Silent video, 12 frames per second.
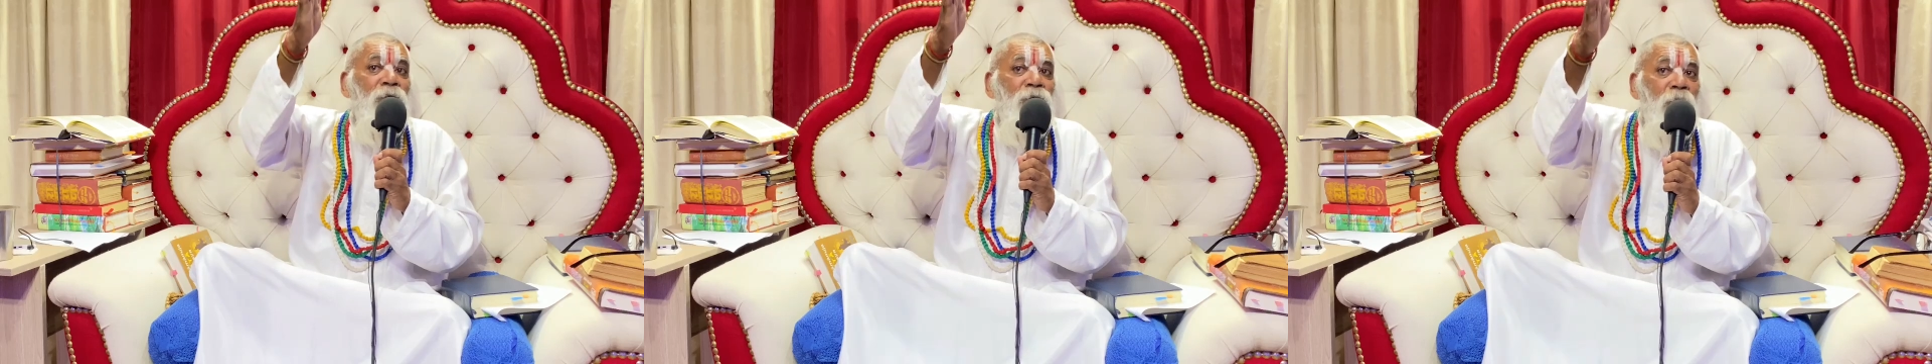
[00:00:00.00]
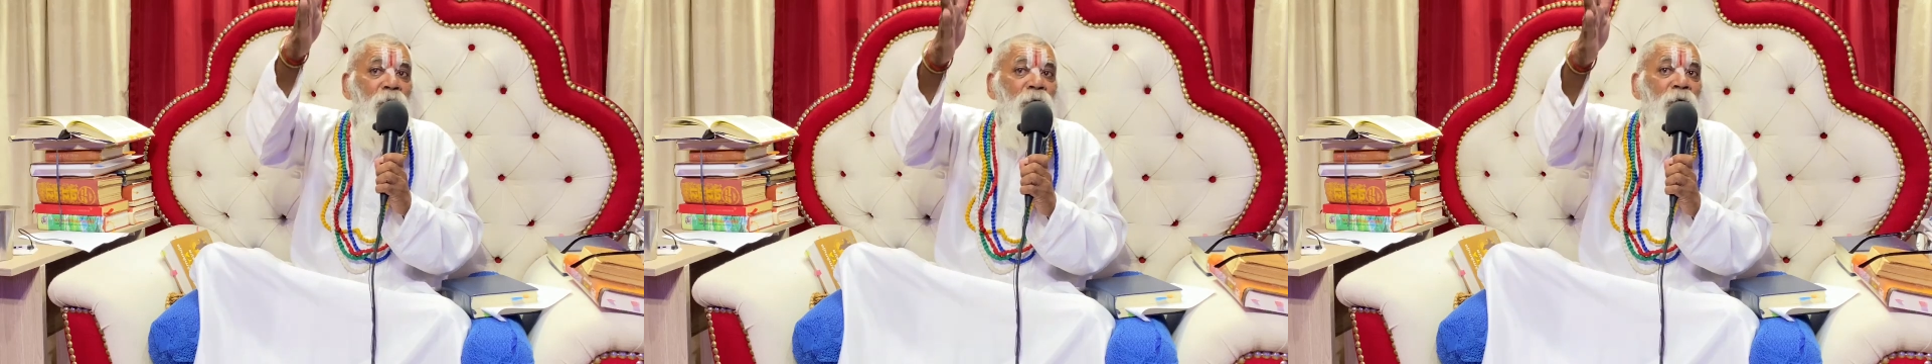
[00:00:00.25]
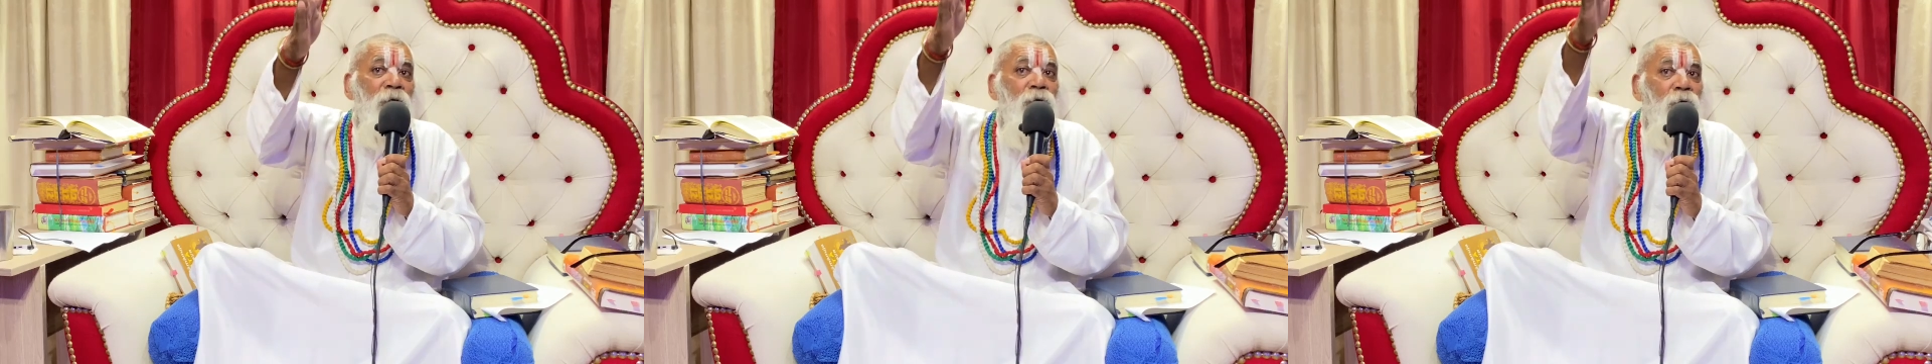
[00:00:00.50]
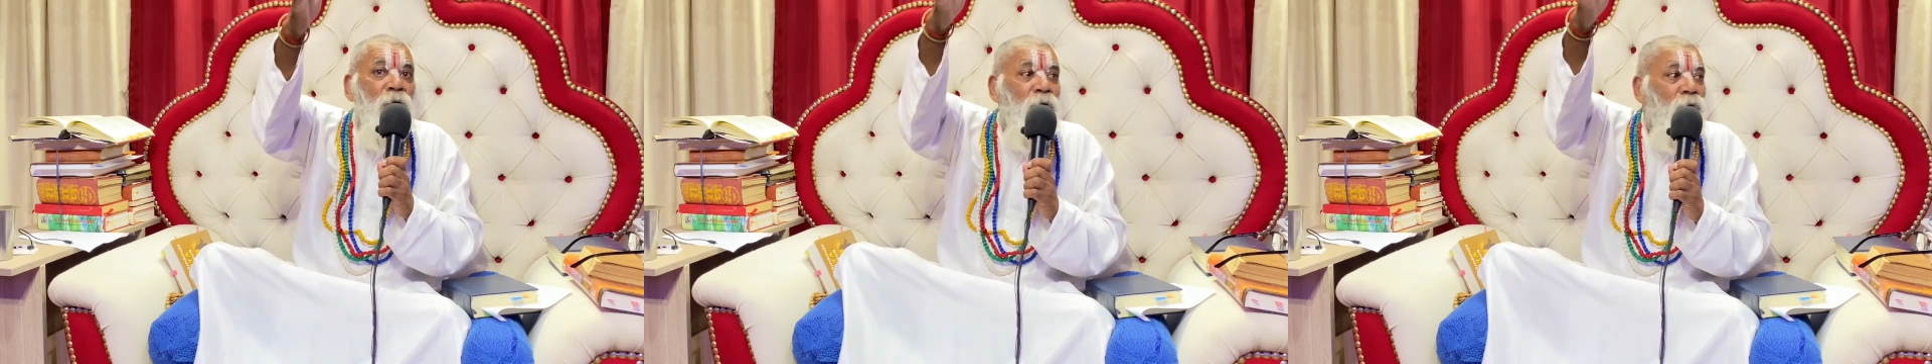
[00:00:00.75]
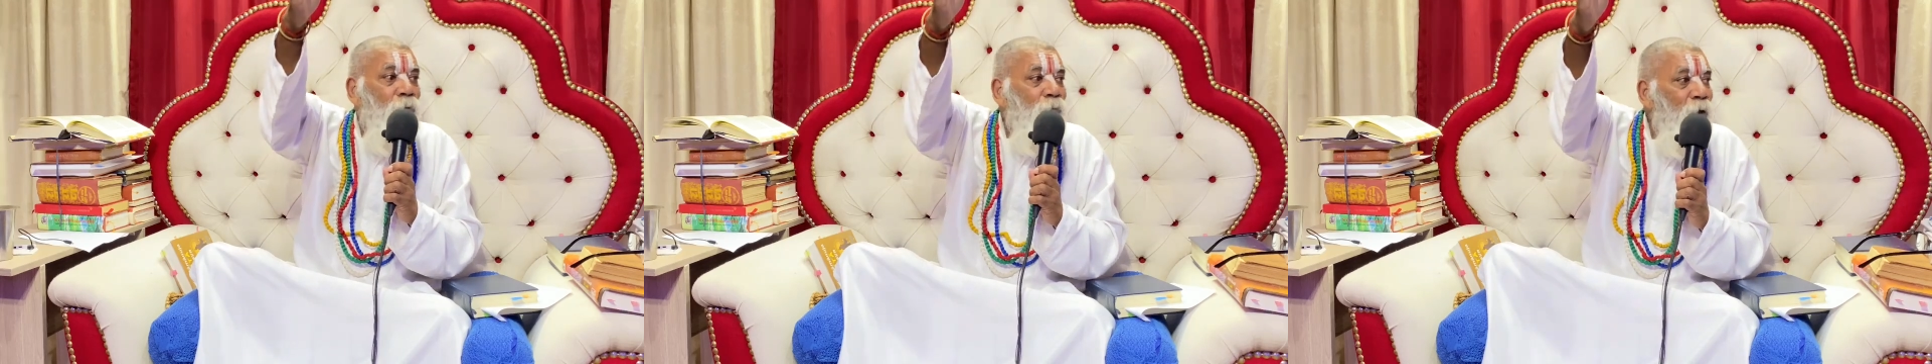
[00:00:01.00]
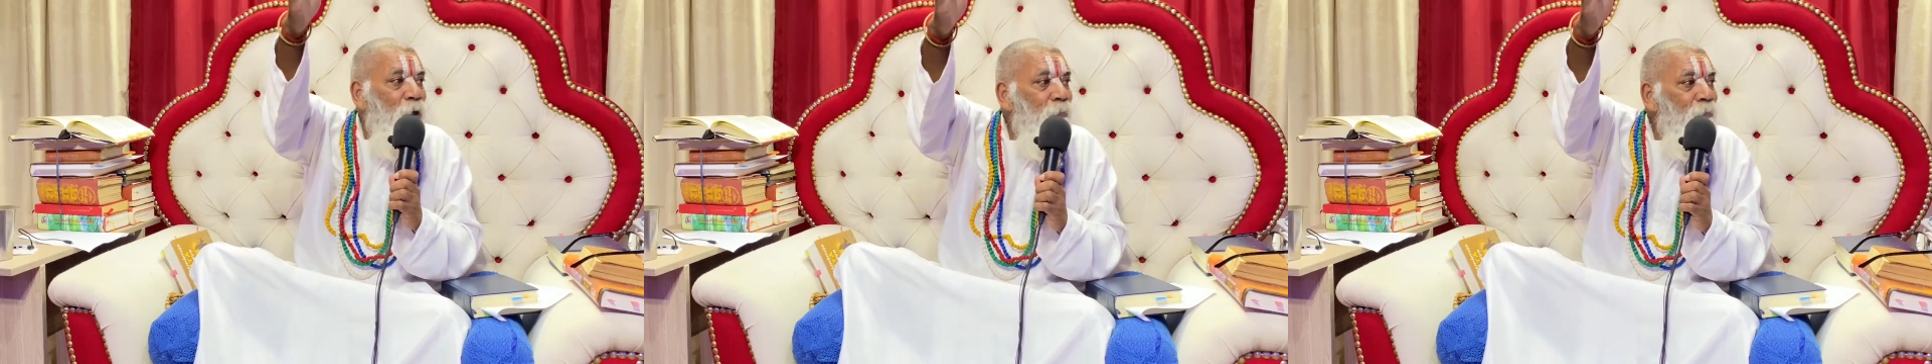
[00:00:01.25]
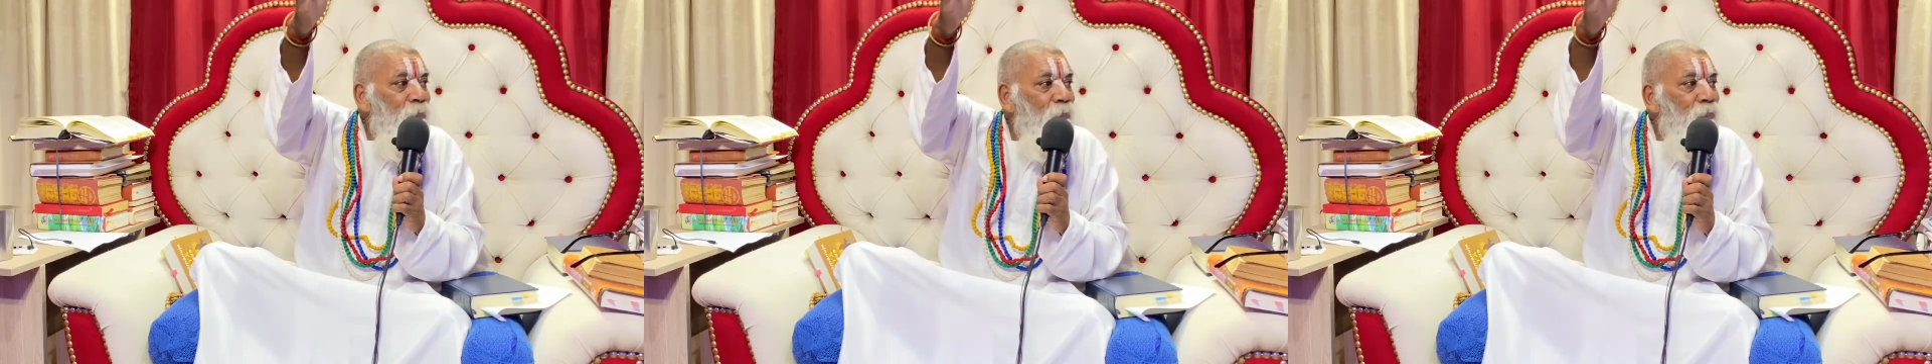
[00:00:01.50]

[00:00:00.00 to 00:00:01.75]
journey to the Supreme